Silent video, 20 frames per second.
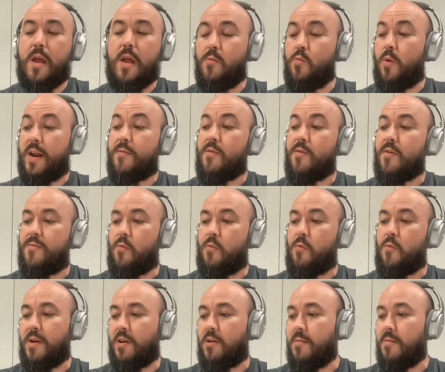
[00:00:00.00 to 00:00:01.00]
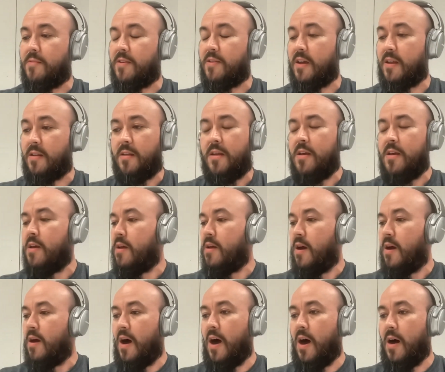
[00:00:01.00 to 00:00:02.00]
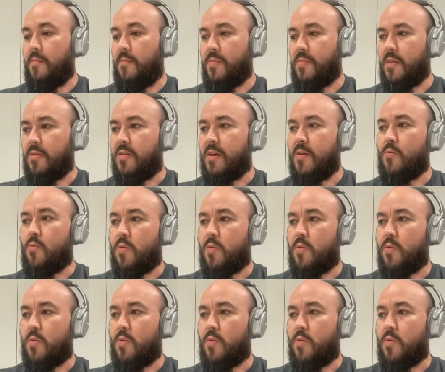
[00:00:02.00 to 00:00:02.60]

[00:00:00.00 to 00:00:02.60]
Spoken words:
in whatever form it comes in, that